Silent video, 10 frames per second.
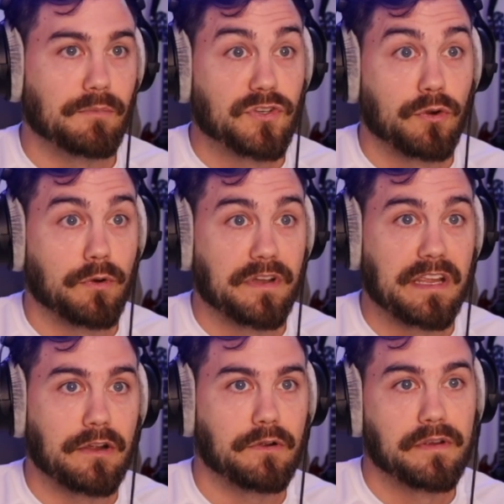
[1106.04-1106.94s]
toward
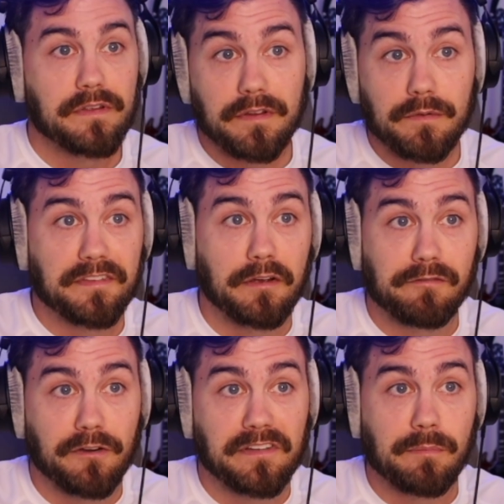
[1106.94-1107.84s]
you. So,
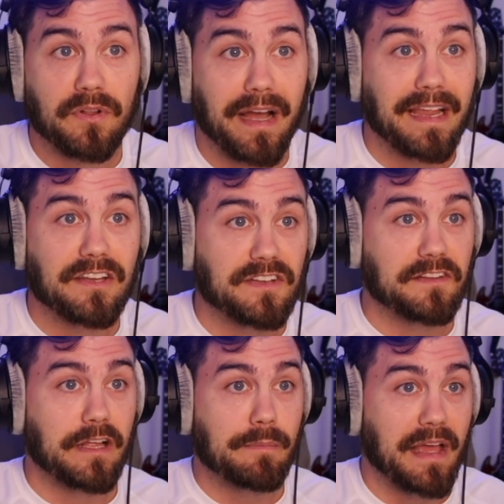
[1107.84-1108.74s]
for example, I can
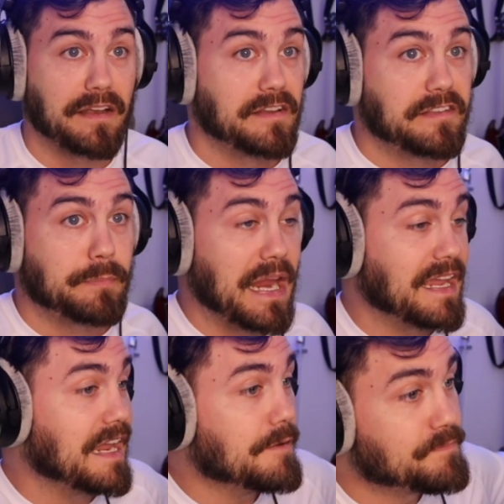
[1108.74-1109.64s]
just claim that
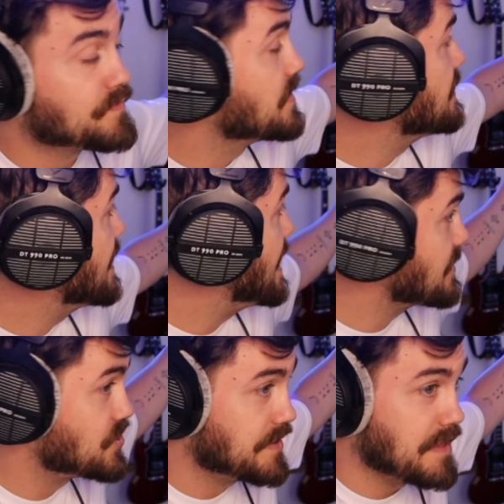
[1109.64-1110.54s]
Spanky,
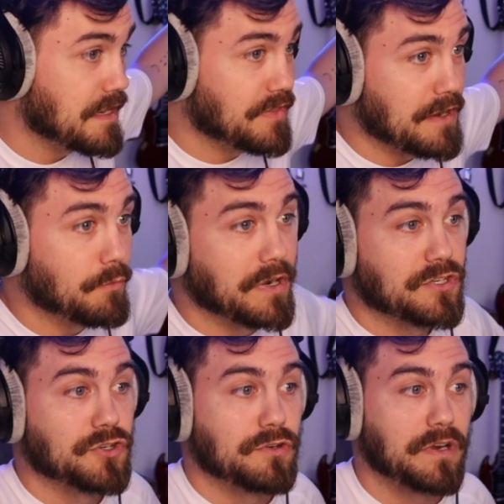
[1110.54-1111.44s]
the one
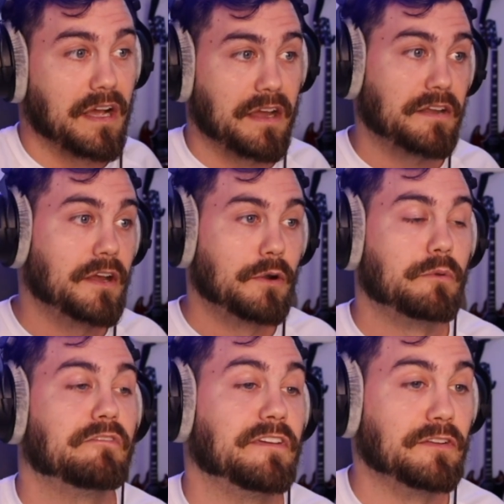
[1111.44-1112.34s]
true God,
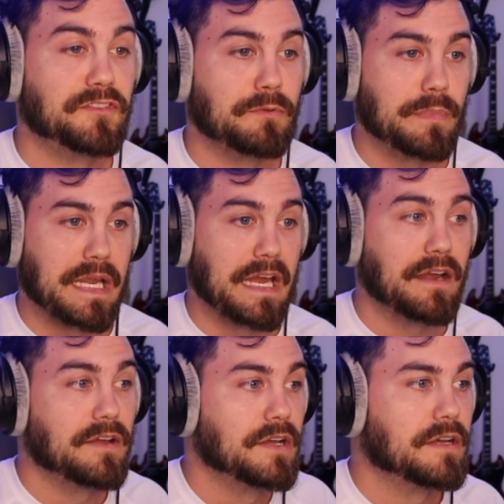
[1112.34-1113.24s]
revealed to
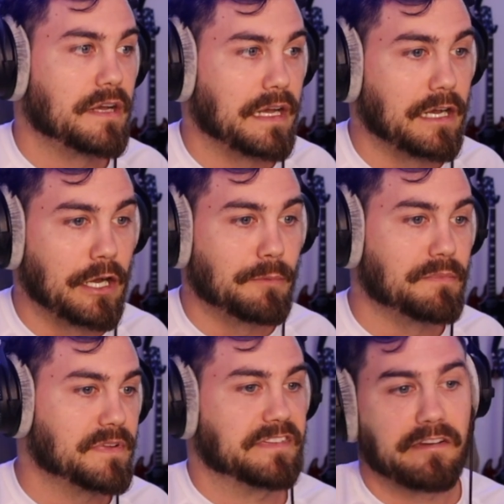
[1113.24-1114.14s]
me
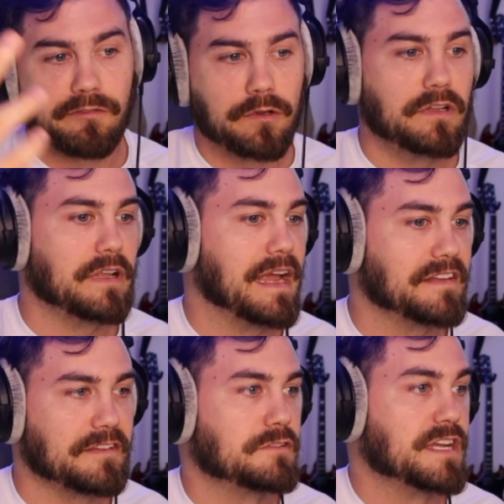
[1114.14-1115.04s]
several
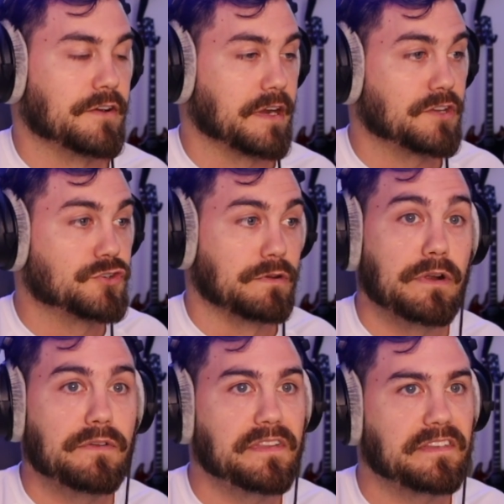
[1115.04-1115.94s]
esoteric
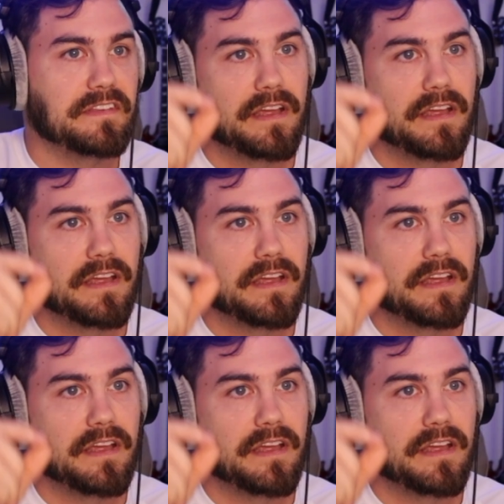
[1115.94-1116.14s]
truths,